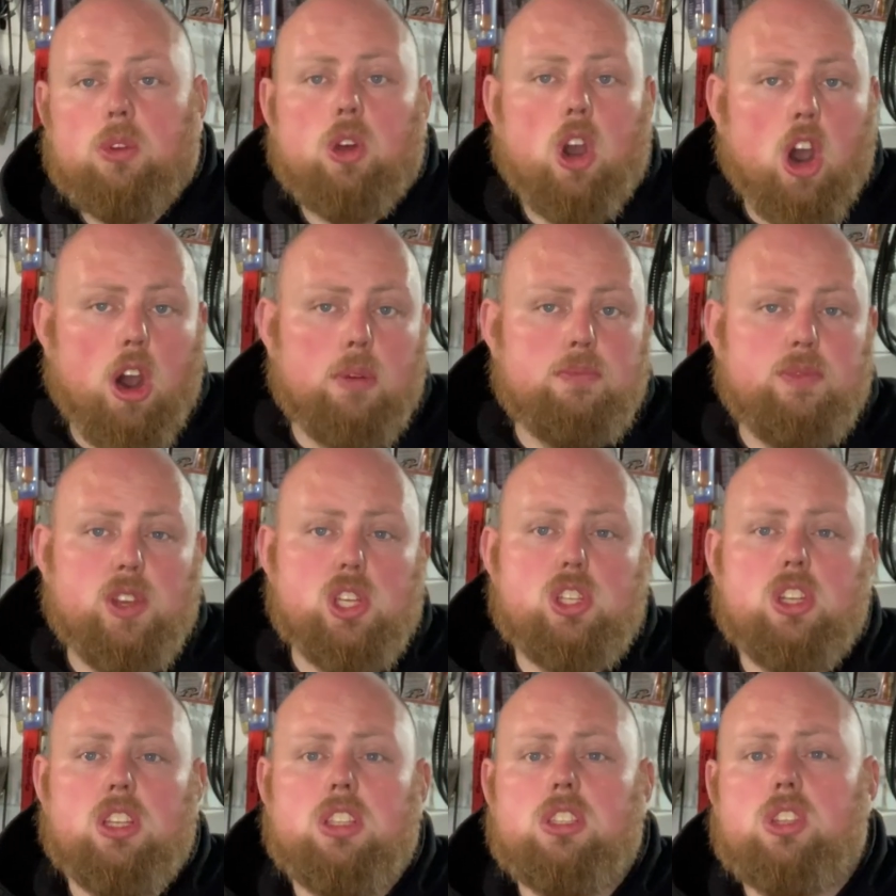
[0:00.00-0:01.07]
carp
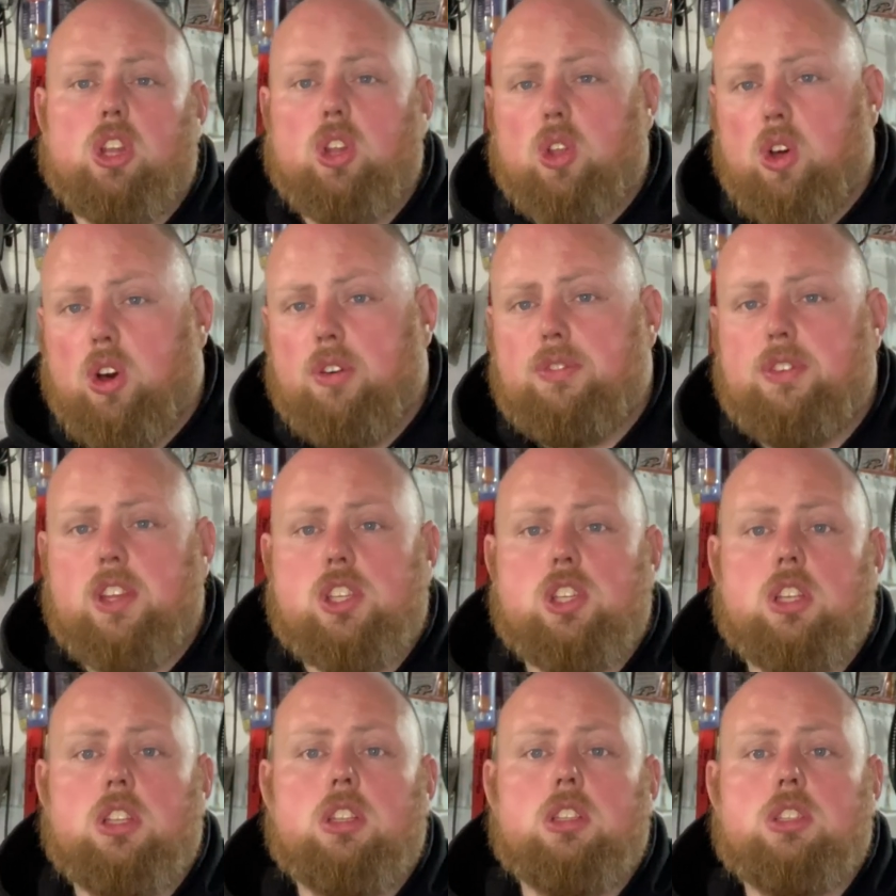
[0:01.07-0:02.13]
fishing to lure
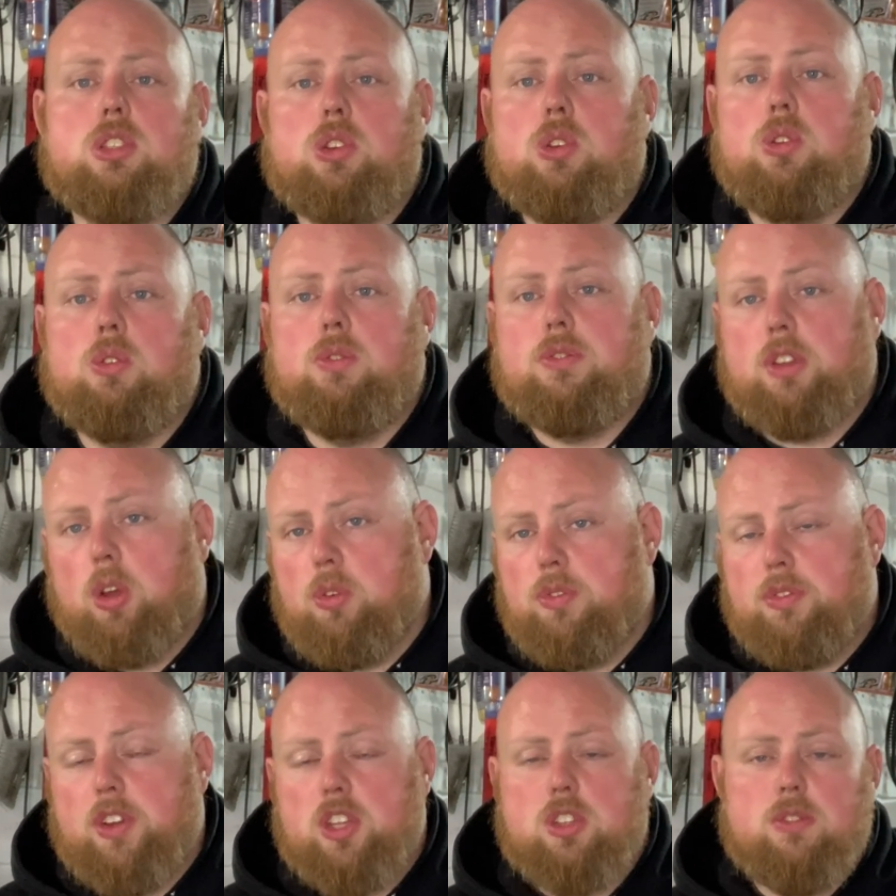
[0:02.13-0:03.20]
fishing to float
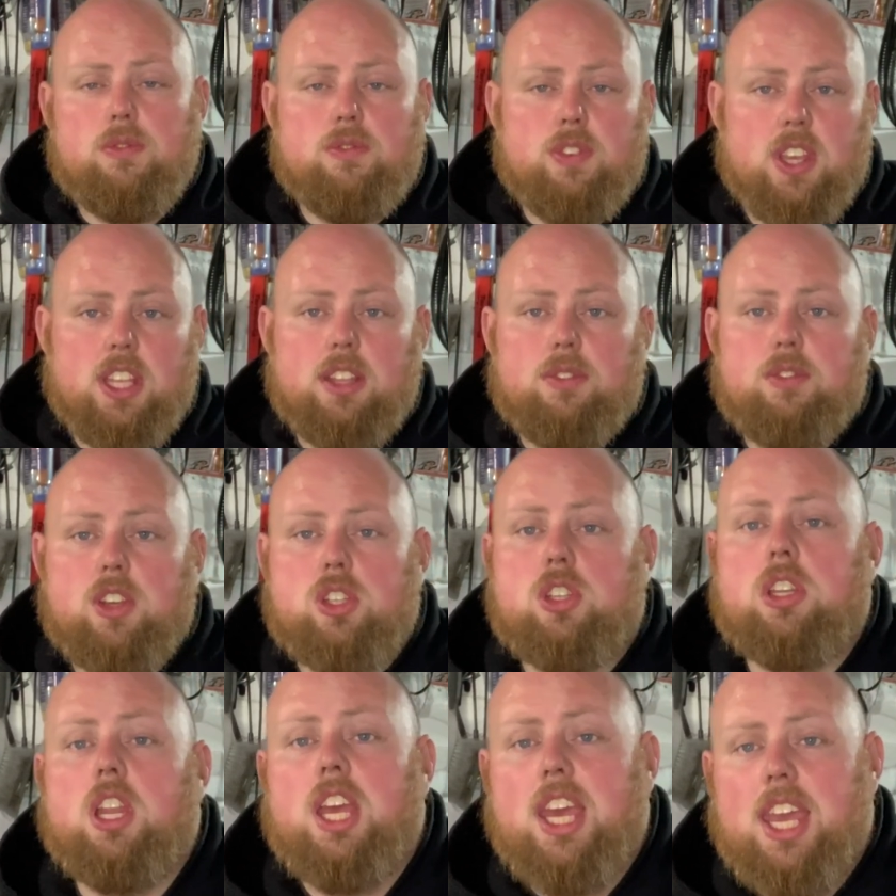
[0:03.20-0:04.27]
fishing, feeder fishing.